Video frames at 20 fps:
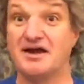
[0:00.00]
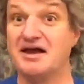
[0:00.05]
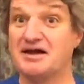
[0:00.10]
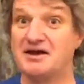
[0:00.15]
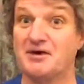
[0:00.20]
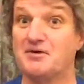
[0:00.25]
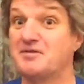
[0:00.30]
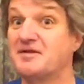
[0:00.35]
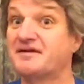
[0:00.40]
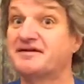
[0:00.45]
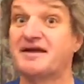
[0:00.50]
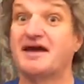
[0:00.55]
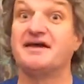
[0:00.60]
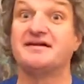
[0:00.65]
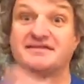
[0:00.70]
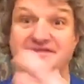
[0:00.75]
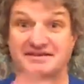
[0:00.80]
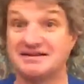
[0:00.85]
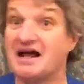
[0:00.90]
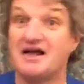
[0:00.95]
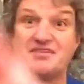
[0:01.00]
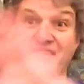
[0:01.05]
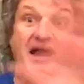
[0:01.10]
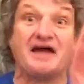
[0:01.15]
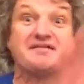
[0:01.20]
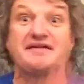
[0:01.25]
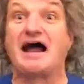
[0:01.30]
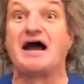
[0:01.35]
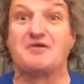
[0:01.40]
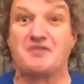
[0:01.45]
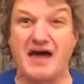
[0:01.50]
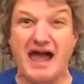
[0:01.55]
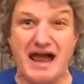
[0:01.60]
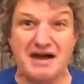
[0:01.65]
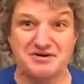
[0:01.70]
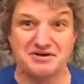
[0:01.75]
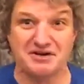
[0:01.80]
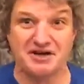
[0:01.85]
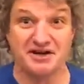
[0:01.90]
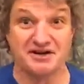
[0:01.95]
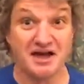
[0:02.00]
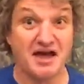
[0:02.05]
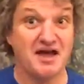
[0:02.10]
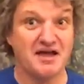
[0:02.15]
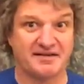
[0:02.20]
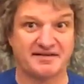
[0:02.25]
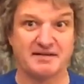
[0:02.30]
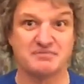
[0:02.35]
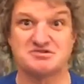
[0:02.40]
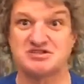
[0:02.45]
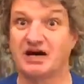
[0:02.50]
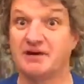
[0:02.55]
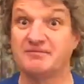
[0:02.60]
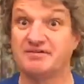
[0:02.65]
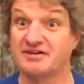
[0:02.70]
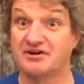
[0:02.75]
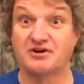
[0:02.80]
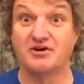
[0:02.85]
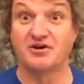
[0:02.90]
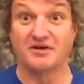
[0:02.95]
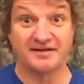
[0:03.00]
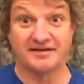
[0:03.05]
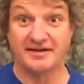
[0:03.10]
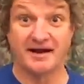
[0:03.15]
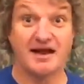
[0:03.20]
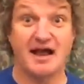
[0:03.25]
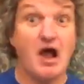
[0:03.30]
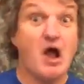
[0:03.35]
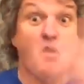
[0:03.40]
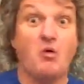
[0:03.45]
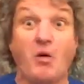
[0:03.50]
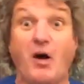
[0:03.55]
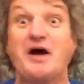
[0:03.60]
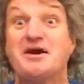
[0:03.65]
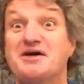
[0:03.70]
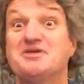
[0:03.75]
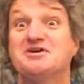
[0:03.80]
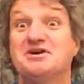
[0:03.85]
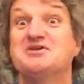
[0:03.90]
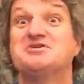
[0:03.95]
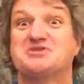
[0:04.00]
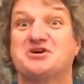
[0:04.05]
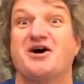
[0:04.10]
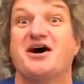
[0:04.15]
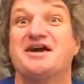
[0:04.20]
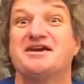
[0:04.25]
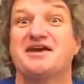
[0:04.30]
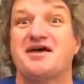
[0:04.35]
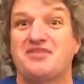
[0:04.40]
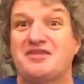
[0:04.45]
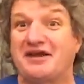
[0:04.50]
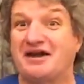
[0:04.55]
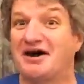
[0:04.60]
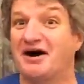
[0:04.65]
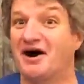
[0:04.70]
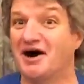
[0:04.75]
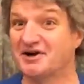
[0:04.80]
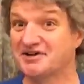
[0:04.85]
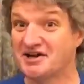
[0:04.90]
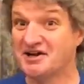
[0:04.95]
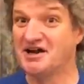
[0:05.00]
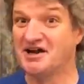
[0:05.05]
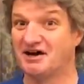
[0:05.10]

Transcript: Now, in this case, that's how they ended it. Sometimes the crooks say, why don't you try another card?